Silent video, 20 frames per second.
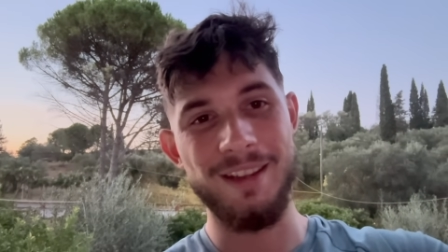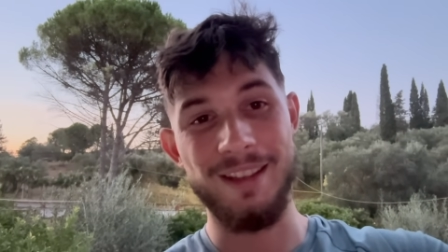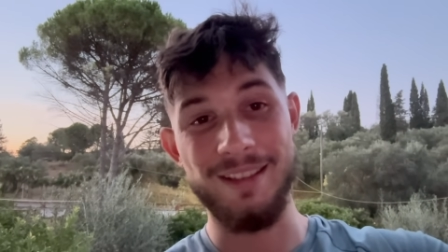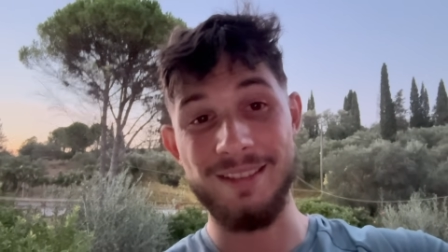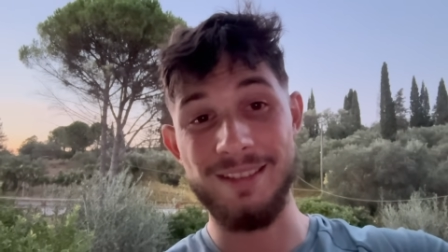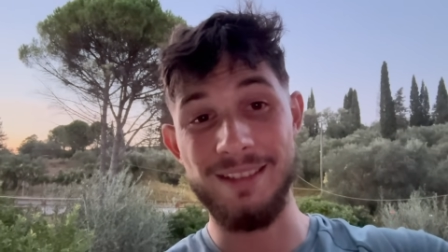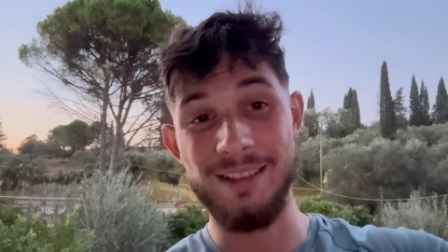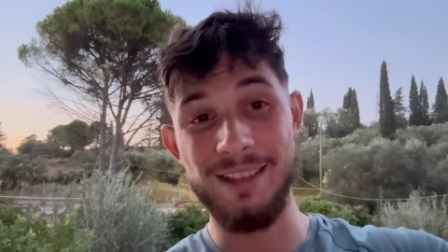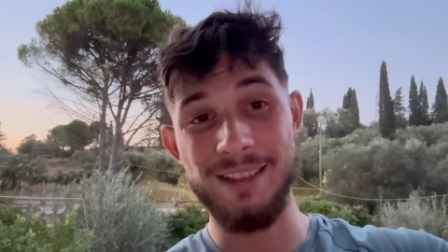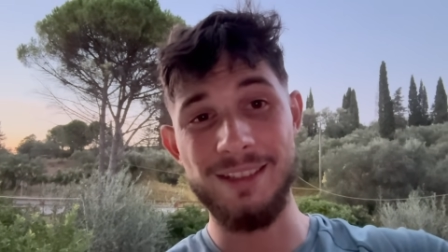
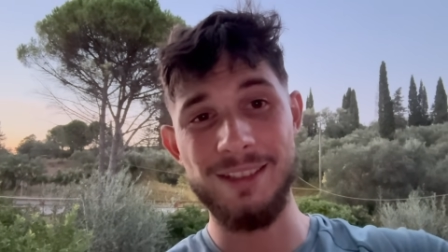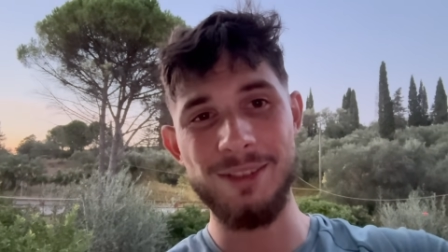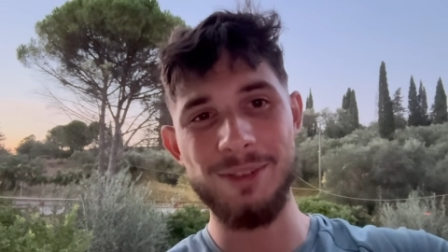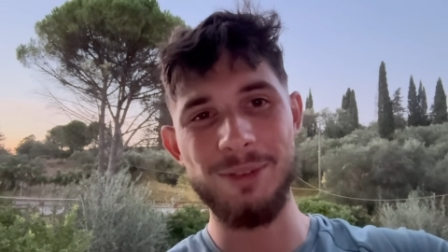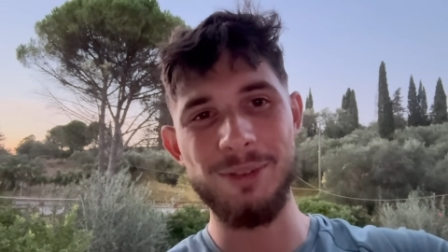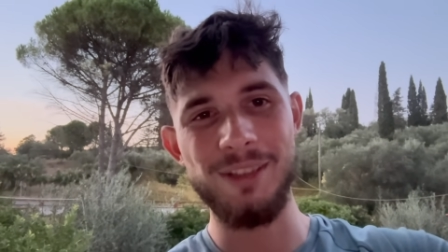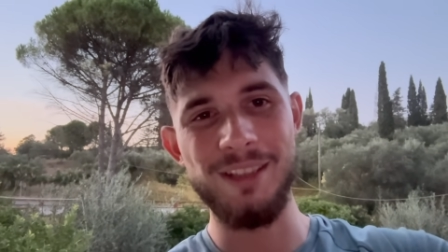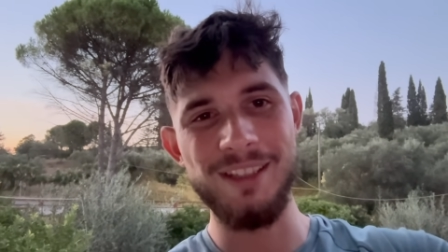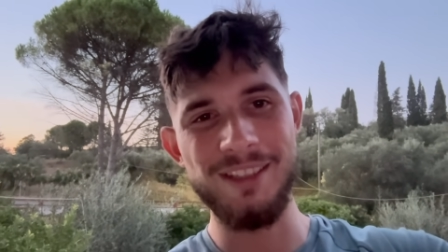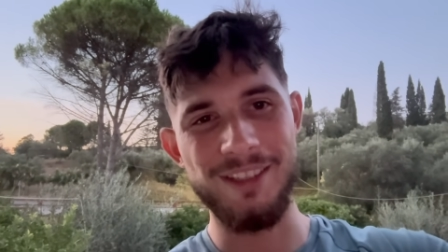gets leaked
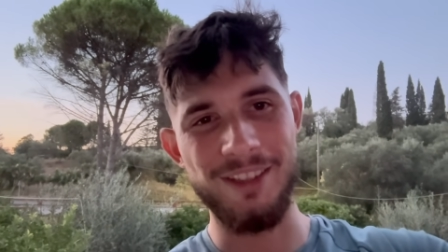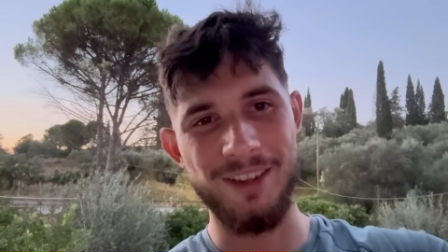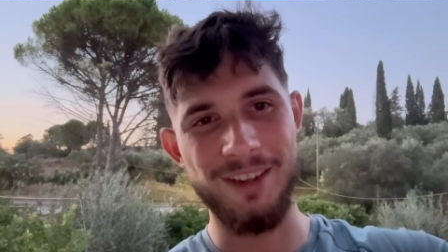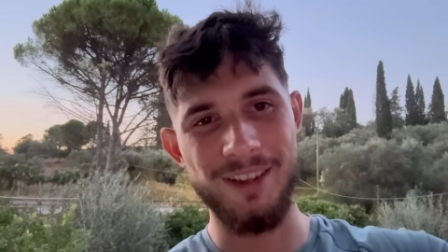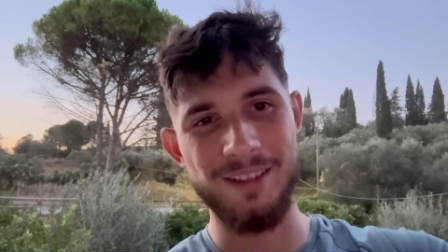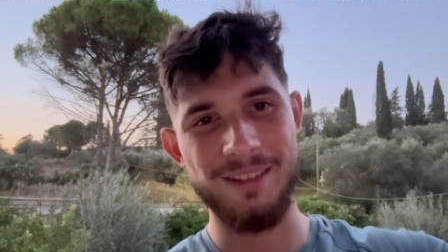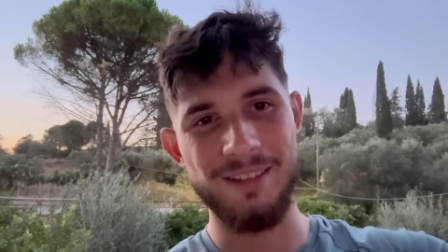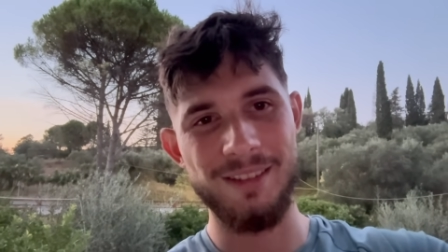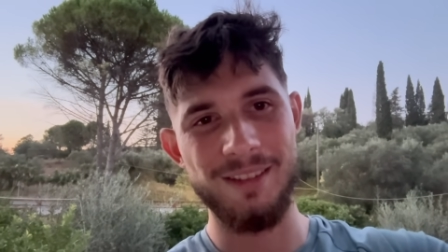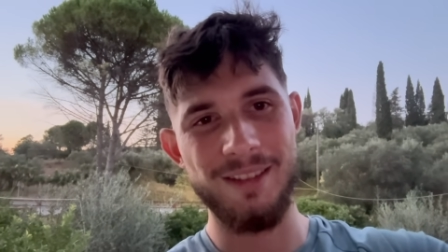into the
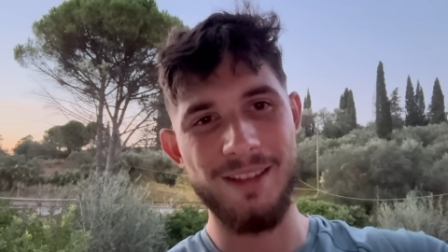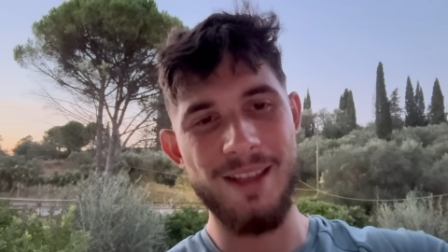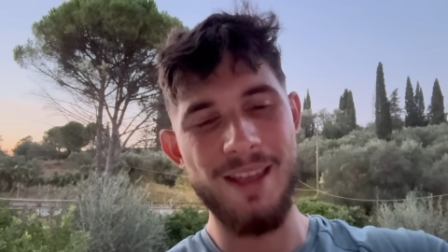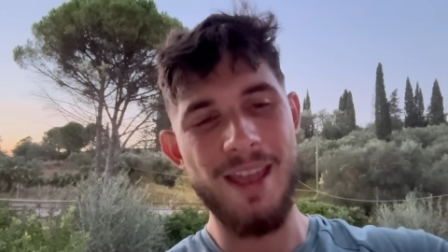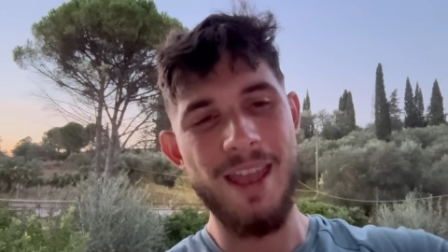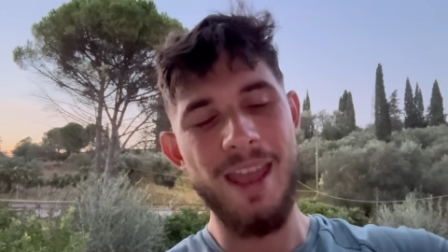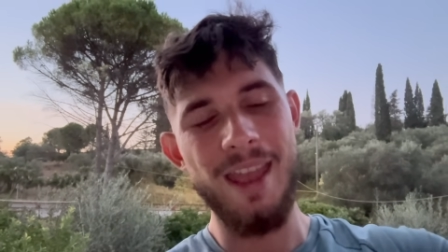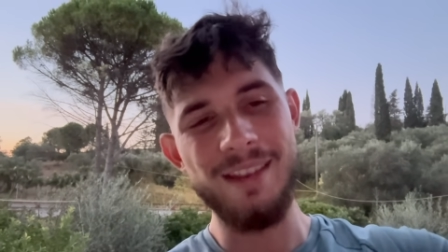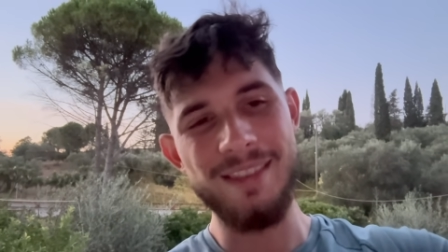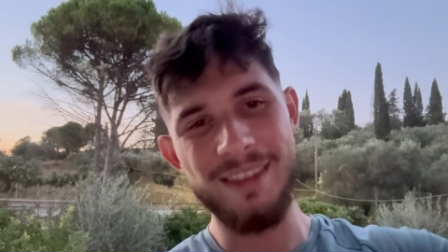internet?
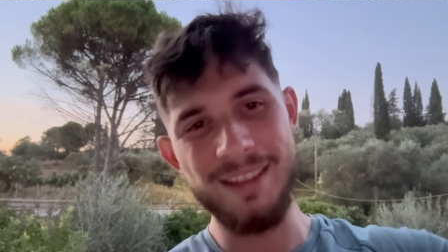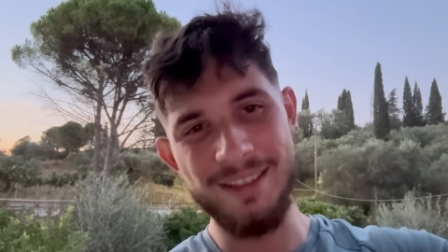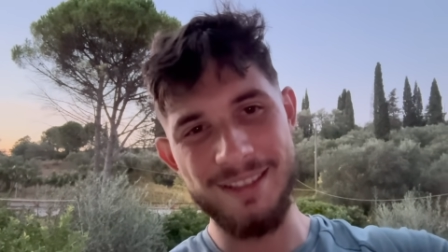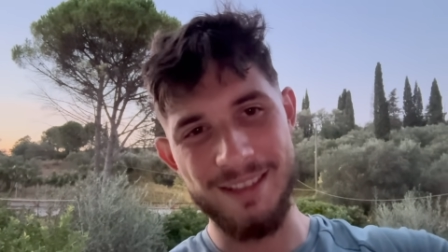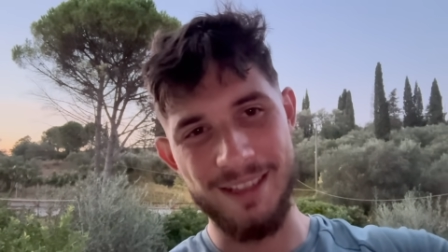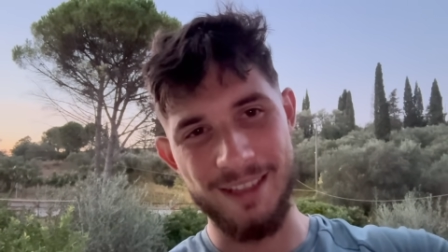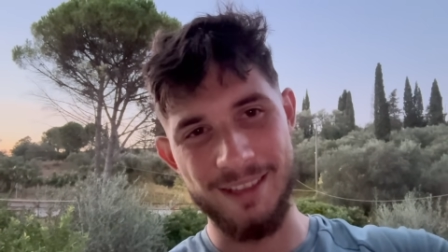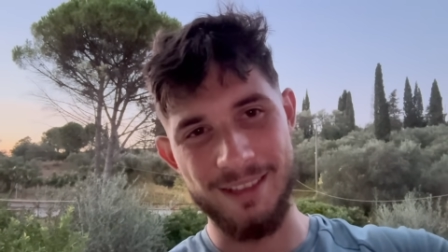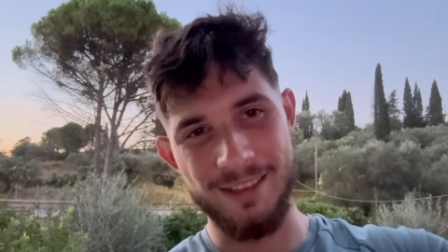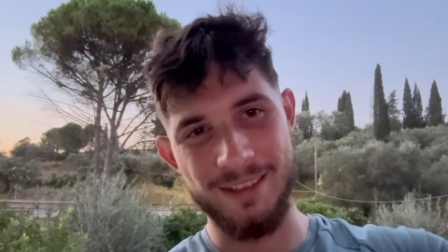And things
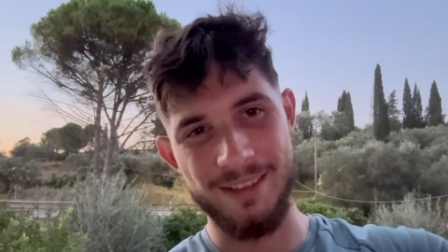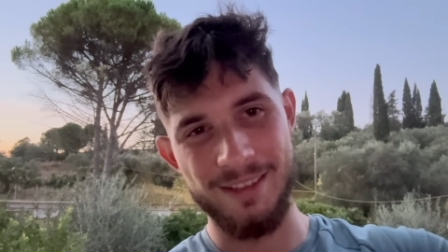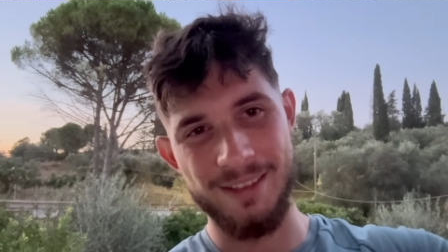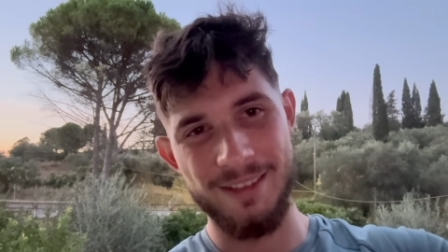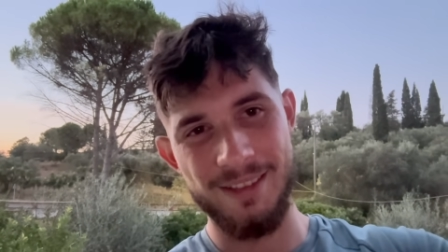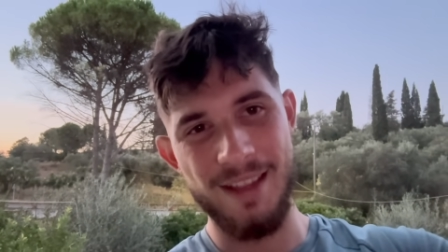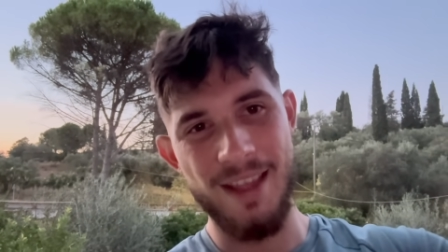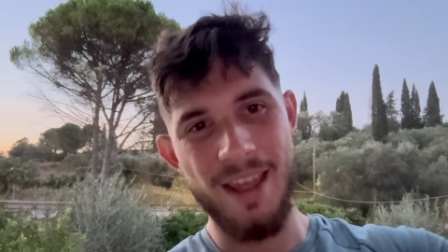like this.